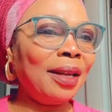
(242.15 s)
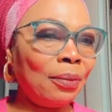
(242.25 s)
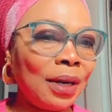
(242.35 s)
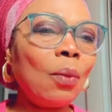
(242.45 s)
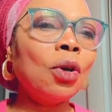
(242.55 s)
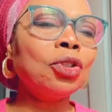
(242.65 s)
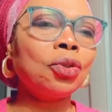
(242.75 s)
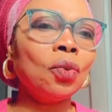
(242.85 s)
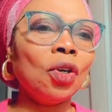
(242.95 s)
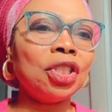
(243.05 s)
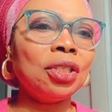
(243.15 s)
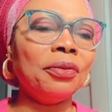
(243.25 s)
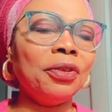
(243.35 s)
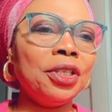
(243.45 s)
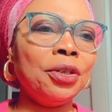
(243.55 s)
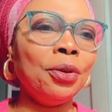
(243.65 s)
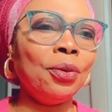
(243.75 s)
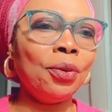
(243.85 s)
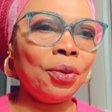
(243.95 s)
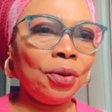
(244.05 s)
But I want you to watch the
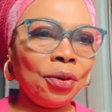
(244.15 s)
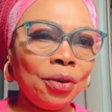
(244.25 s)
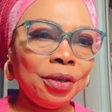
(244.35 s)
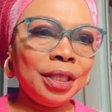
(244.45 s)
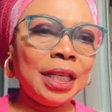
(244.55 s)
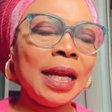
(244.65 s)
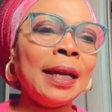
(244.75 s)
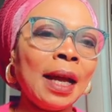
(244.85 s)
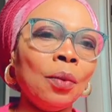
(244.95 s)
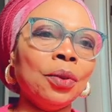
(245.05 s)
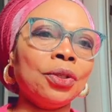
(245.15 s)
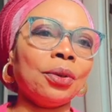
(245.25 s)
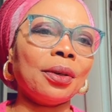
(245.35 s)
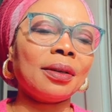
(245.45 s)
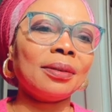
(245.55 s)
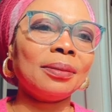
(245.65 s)
video, then I will talk.